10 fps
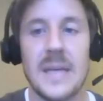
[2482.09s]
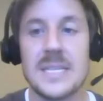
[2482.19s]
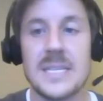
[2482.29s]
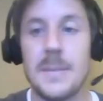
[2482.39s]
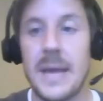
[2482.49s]

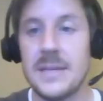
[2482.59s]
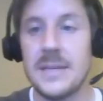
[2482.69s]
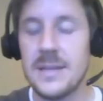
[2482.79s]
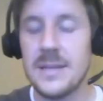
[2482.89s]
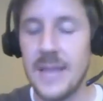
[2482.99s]

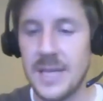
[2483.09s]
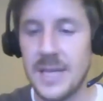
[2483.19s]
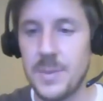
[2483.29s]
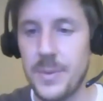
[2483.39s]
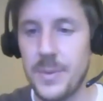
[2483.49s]
cement.
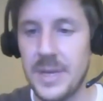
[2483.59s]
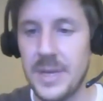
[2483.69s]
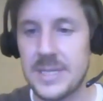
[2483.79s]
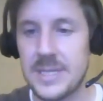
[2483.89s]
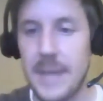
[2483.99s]
Yes, we would need
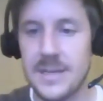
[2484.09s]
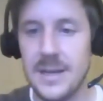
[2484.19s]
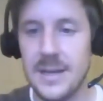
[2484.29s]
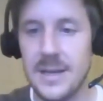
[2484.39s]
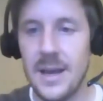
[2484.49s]
cement.